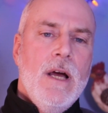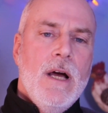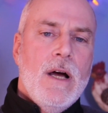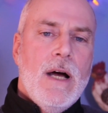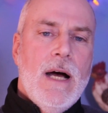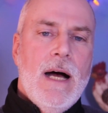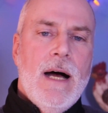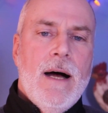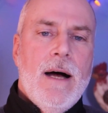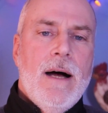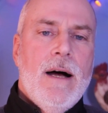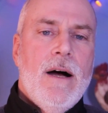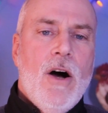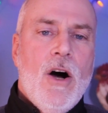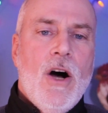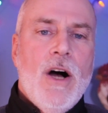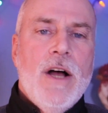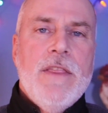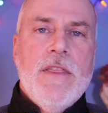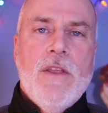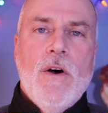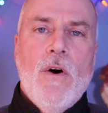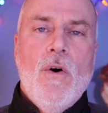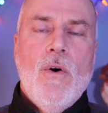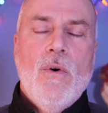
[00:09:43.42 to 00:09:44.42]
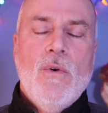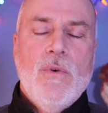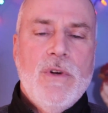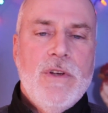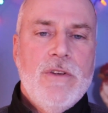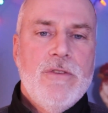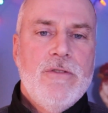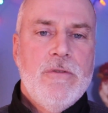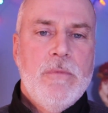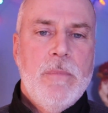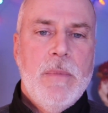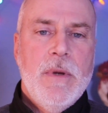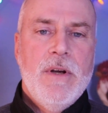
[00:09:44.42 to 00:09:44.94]
on the Holy
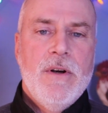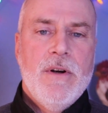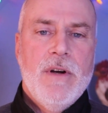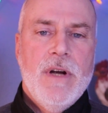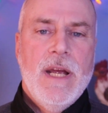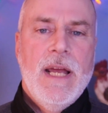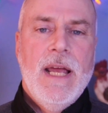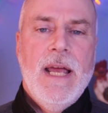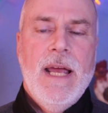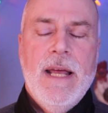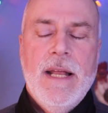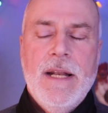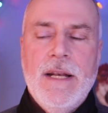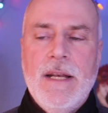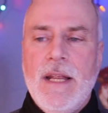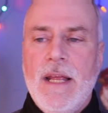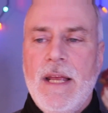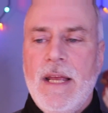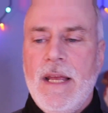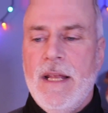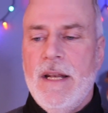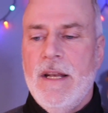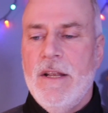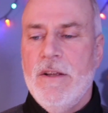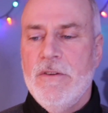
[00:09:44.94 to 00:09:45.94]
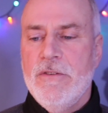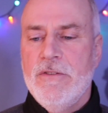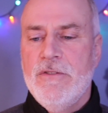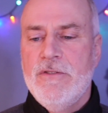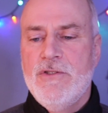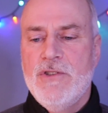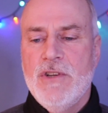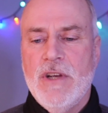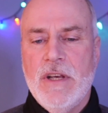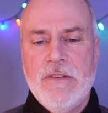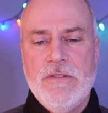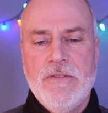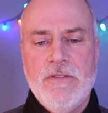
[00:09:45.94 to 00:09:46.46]
Spirit, and it is
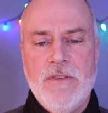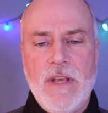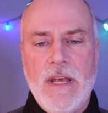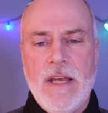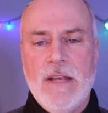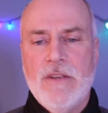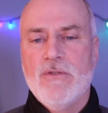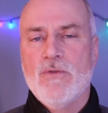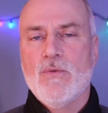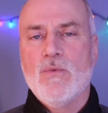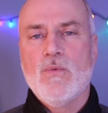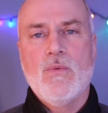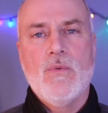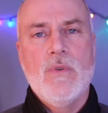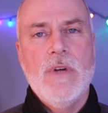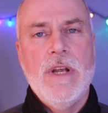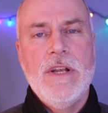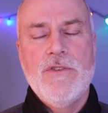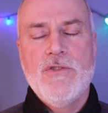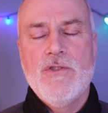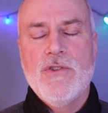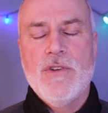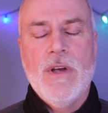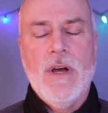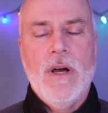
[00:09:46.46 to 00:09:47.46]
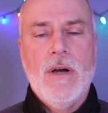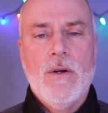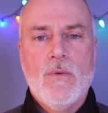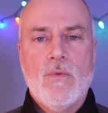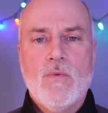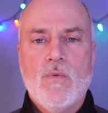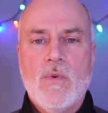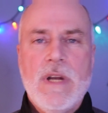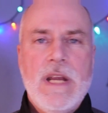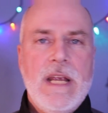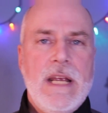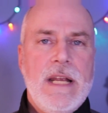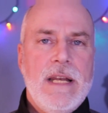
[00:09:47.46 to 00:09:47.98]
just as rich a
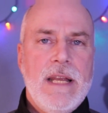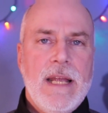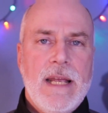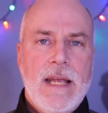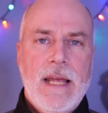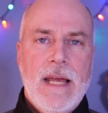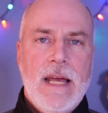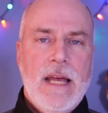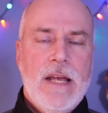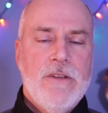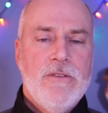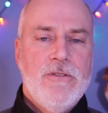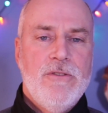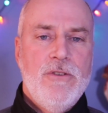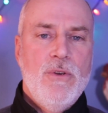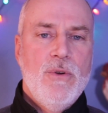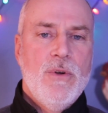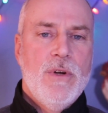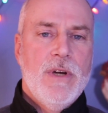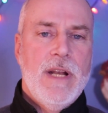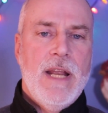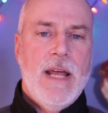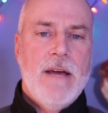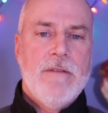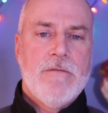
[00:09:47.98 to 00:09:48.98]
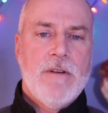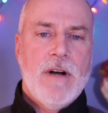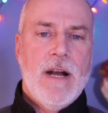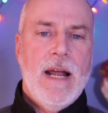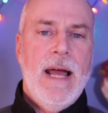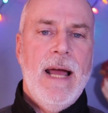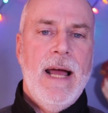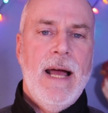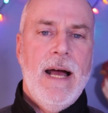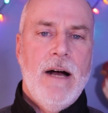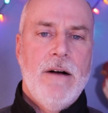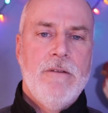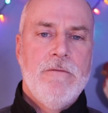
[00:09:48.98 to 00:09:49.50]
reading as you could ever
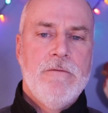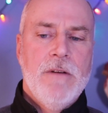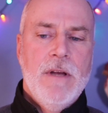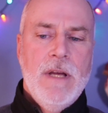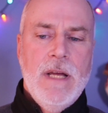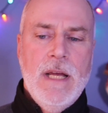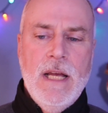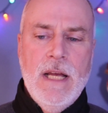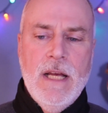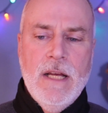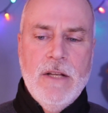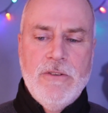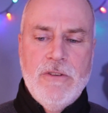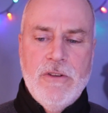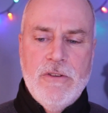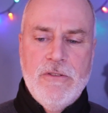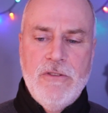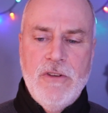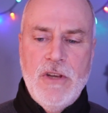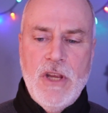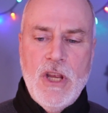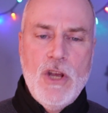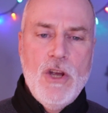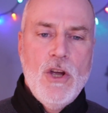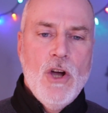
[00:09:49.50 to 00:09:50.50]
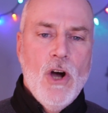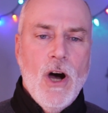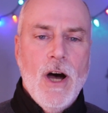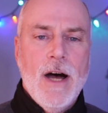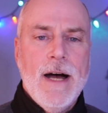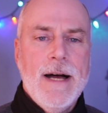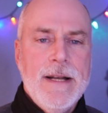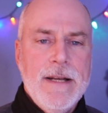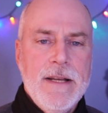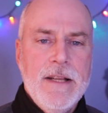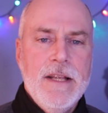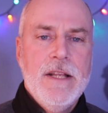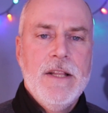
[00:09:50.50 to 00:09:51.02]
have to see
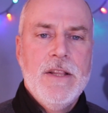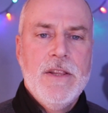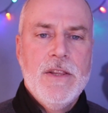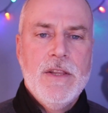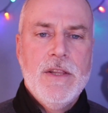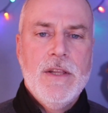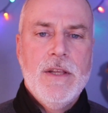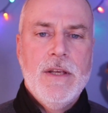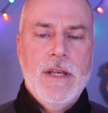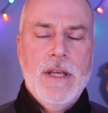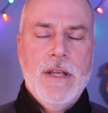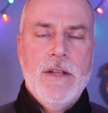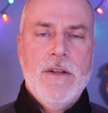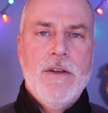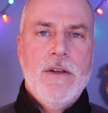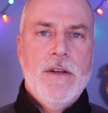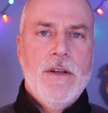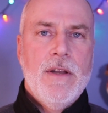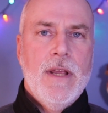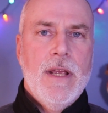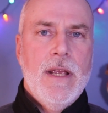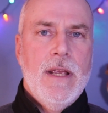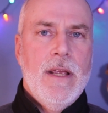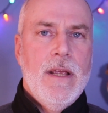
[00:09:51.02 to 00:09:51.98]
God in